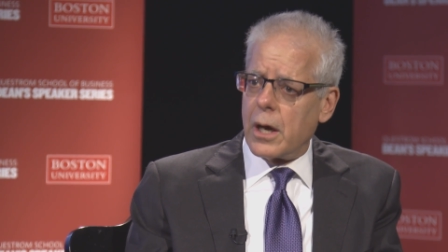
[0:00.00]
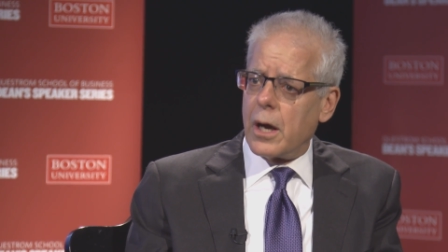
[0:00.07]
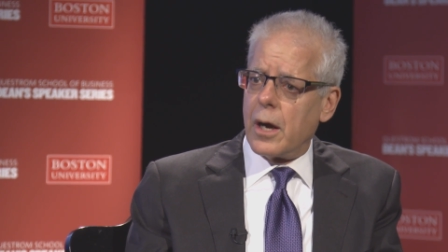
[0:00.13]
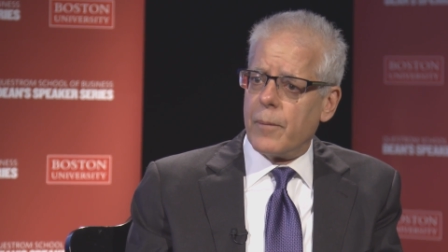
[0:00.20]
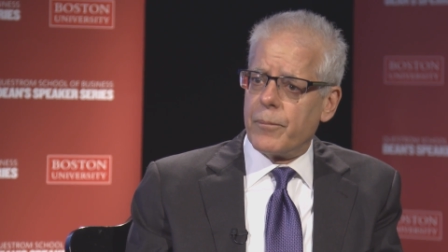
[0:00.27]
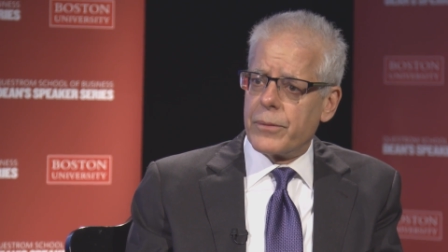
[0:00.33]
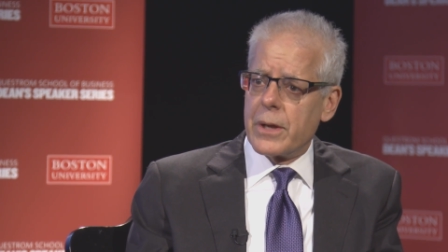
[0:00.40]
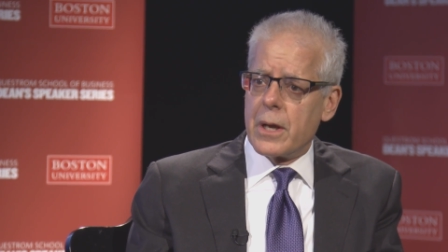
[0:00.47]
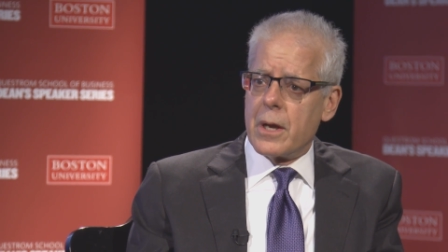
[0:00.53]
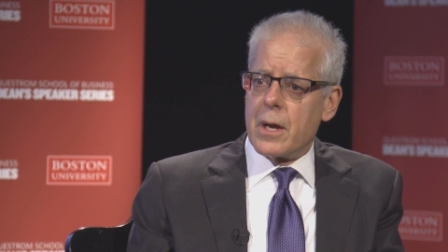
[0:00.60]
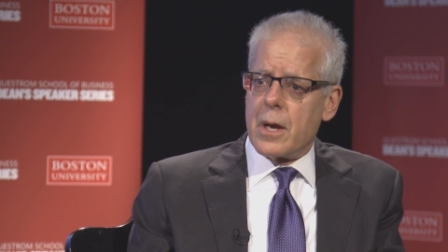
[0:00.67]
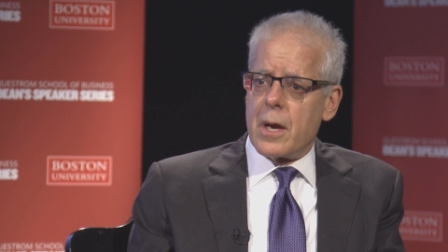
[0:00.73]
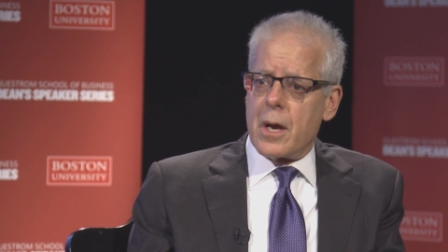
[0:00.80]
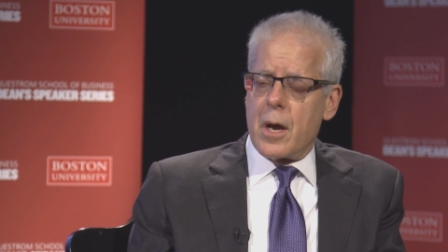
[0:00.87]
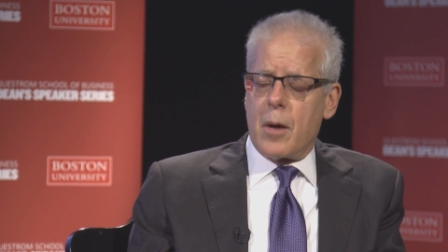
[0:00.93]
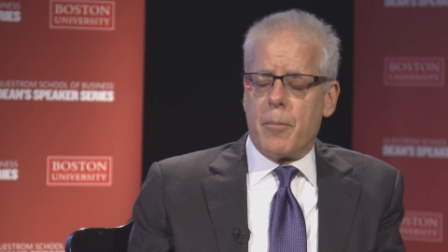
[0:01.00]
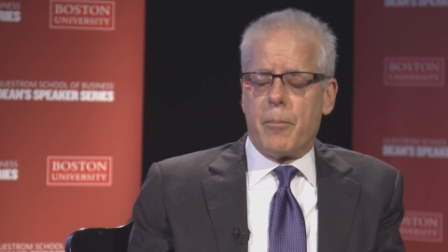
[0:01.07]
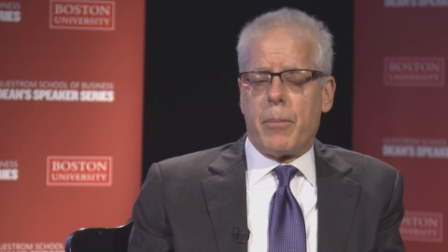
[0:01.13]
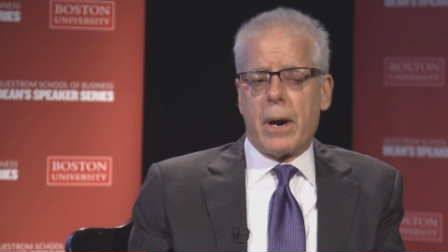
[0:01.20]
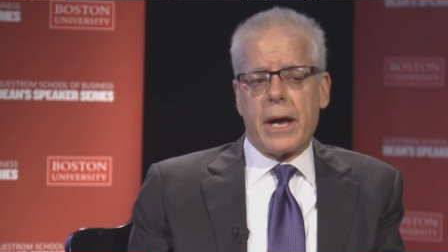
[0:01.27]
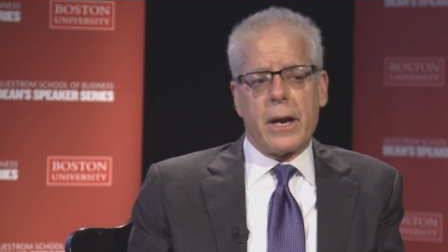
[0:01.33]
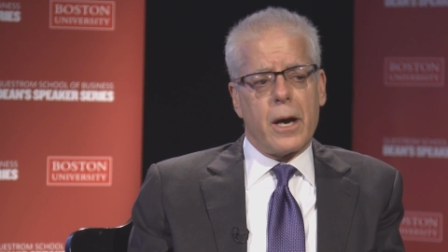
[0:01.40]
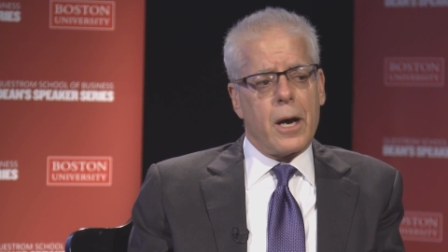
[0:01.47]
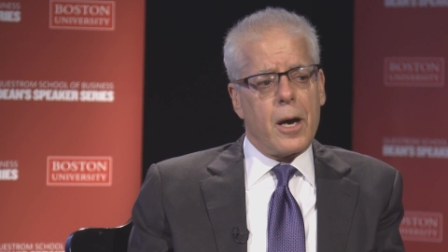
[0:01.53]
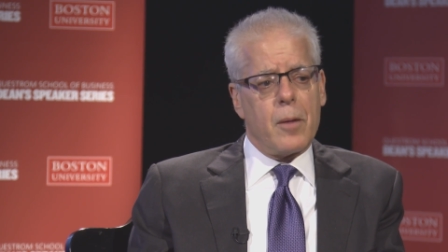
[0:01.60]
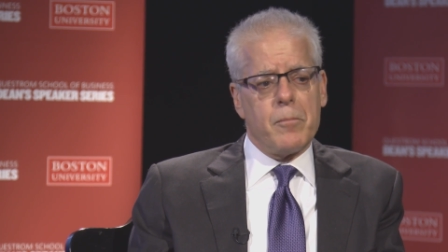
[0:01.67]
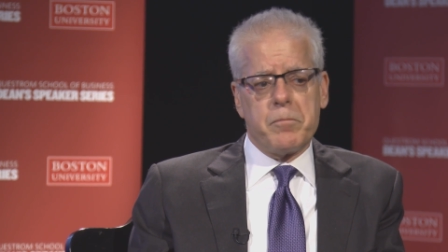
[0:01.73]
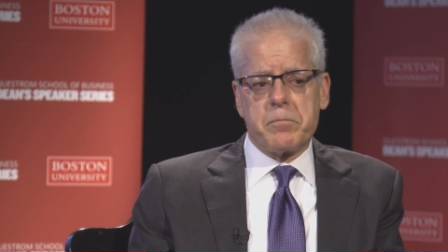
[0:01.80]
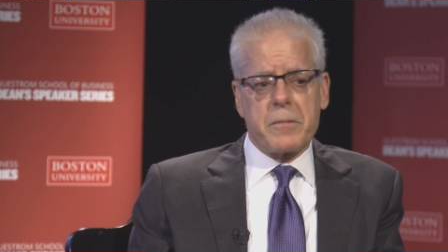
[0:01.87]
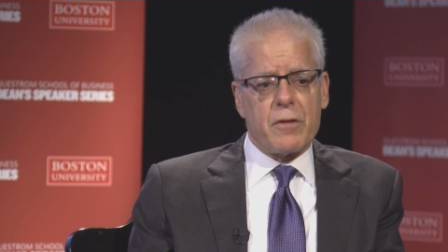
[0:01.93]
Um, but
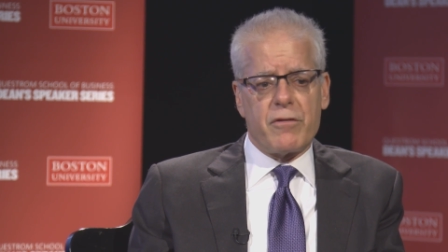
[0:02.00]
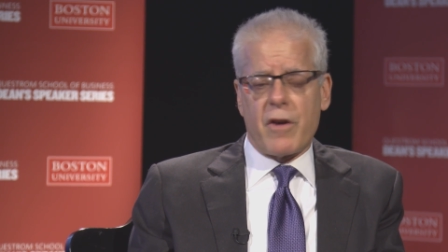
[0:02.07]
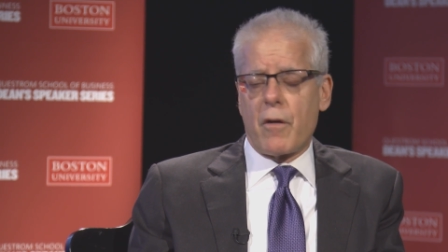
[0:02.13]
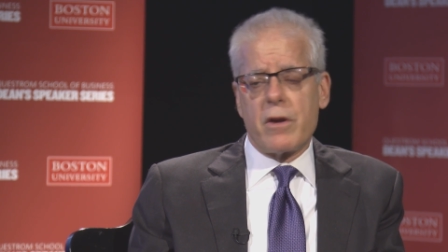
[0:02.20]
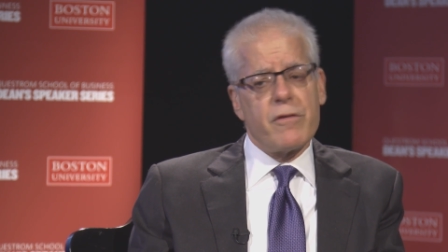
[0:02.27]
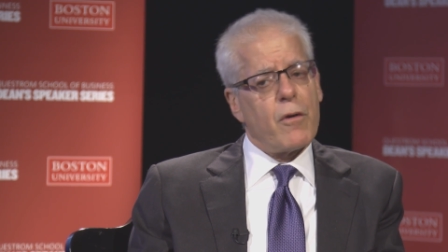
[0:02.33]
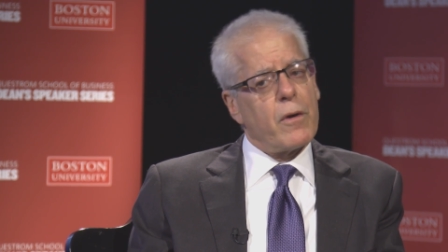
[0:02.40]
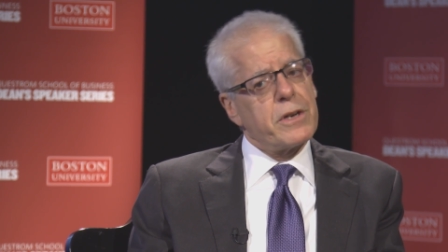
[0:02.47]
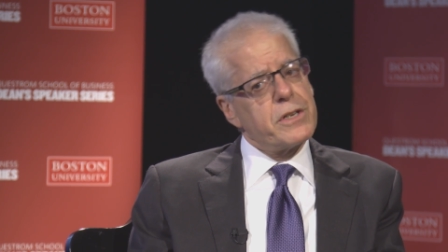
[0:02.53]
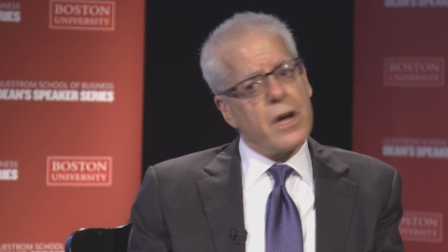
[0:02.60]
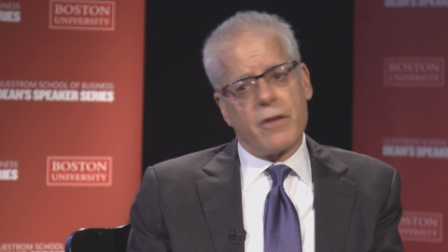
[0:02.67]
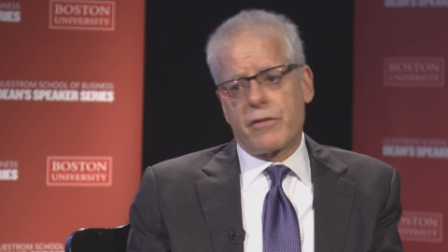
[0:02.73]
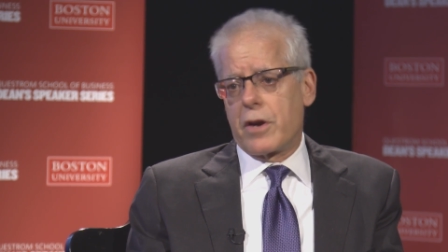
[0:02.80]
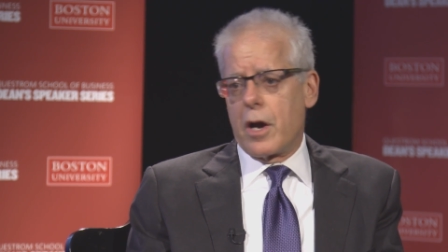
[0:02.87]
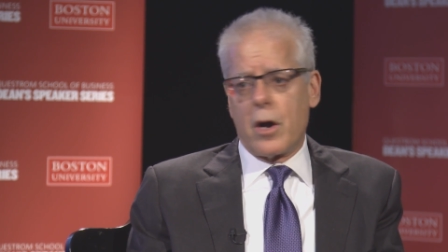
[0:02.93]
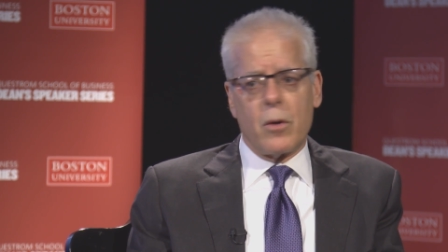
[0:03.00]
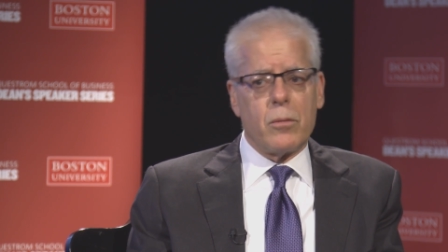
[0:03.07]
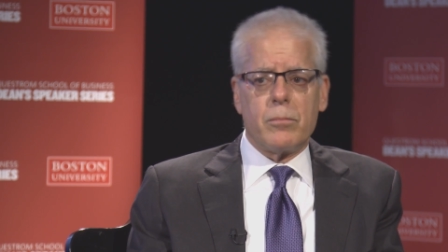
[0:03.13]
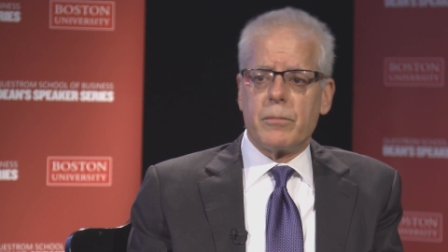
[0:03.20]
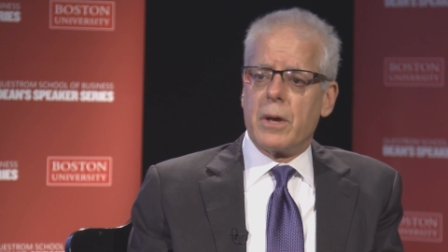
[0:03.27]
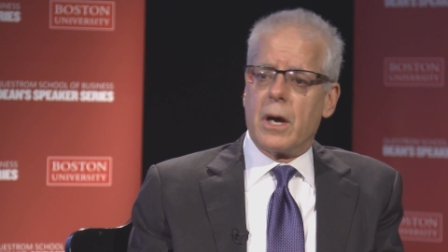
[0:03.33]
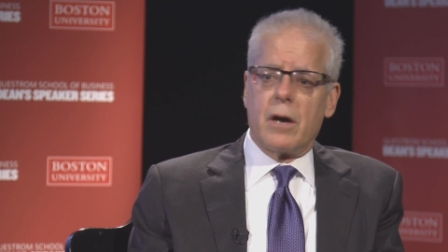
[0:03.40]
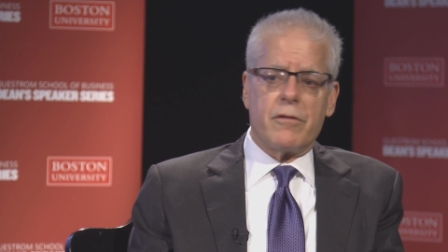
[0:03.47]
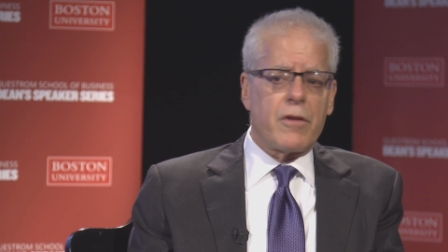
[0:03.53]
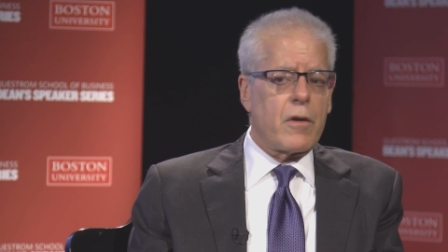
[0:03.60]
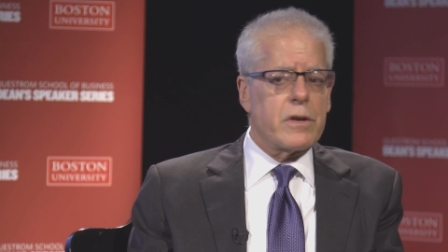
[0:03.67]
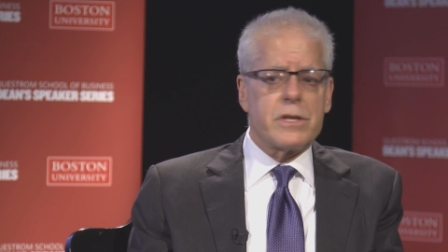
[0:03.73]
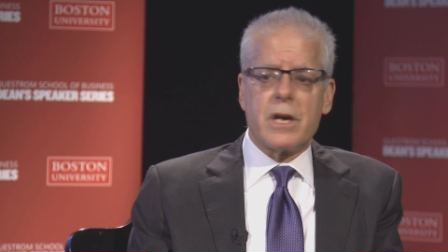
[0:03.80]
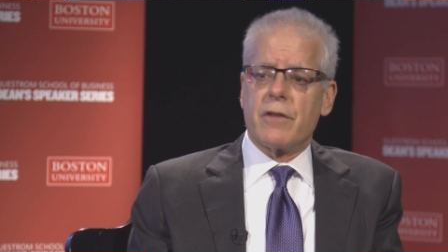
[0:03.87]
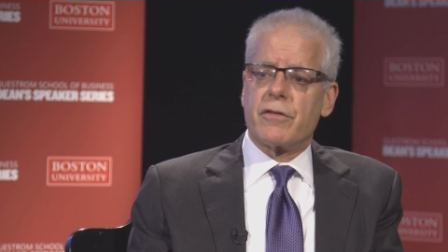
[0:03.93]
um, very, very tough go a
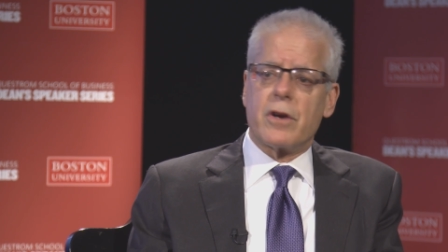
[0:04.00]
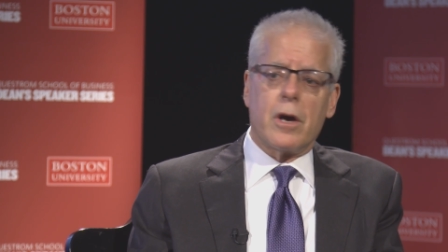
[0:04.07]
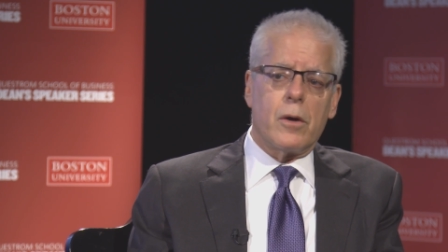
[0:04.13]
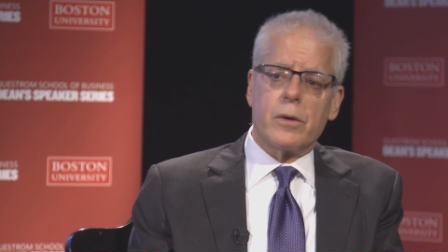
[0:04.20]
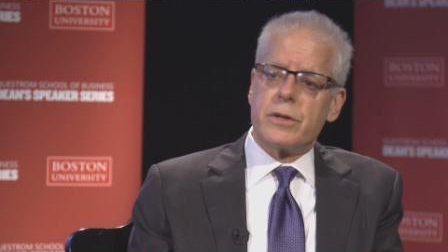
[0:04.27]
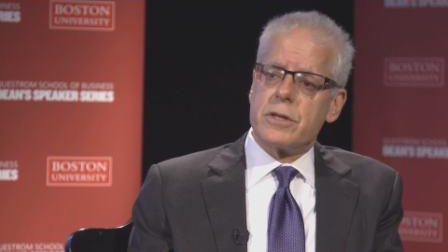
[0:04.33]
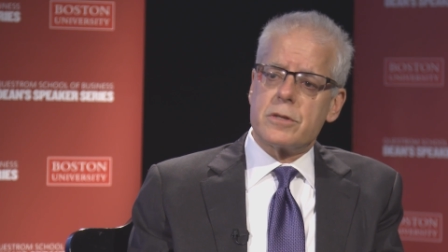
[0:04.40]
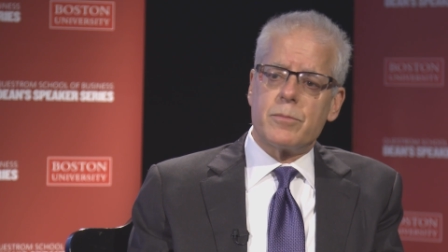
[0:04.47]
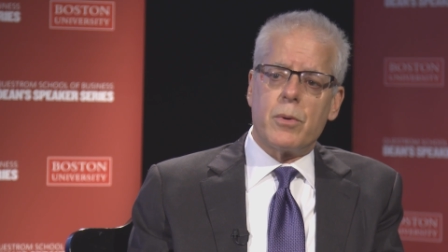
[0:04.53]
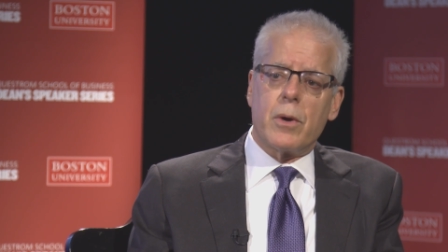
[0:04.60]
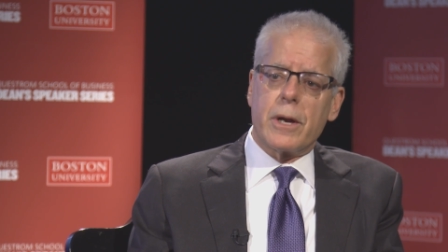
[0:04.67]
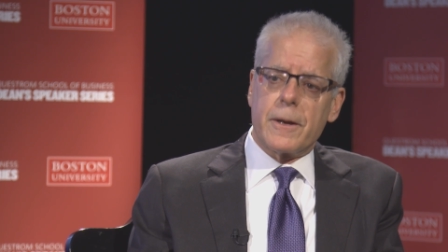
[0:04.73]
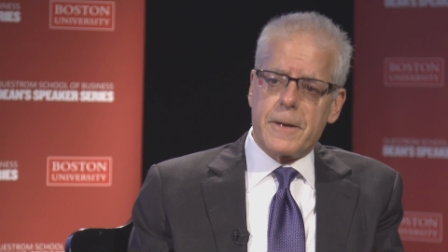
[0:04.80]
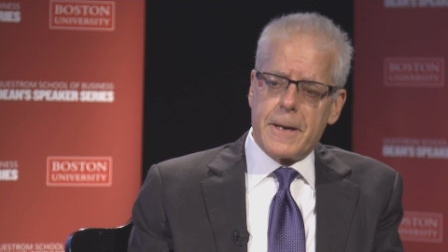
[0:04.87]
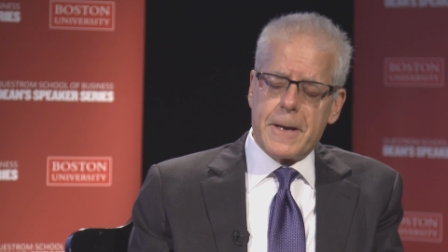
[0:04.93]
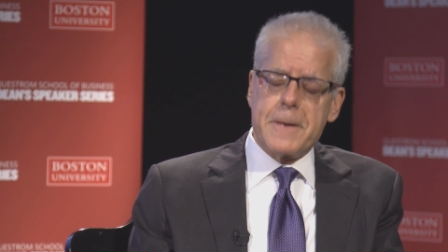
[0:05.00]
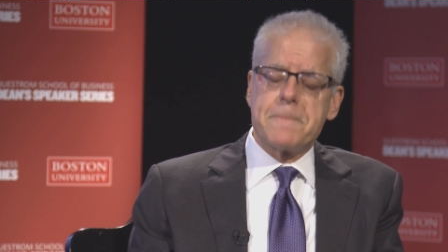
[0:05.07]
very tough very go tough. at this point. Yeah.